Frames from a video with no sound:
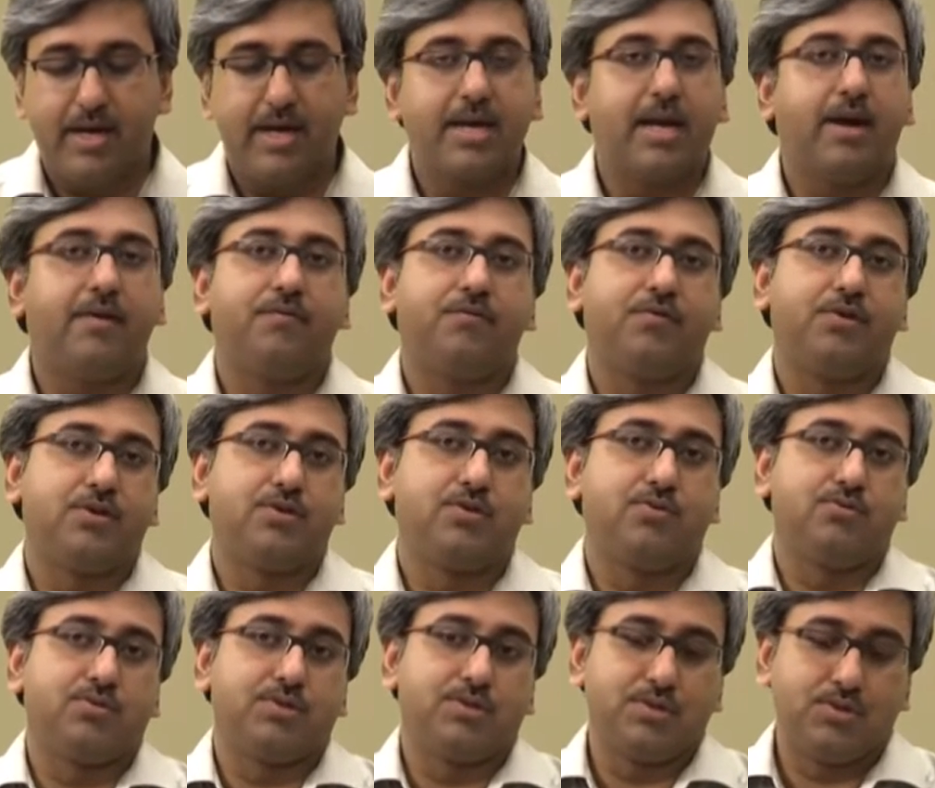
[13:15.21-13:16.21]
enough
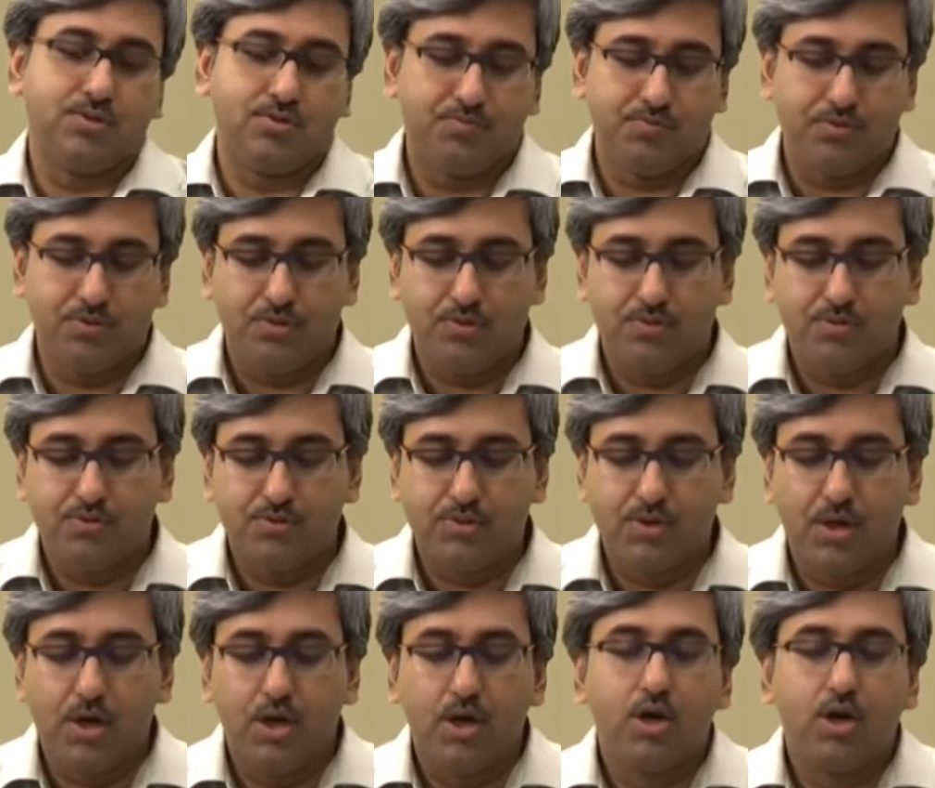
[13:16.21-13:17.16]
resources to produce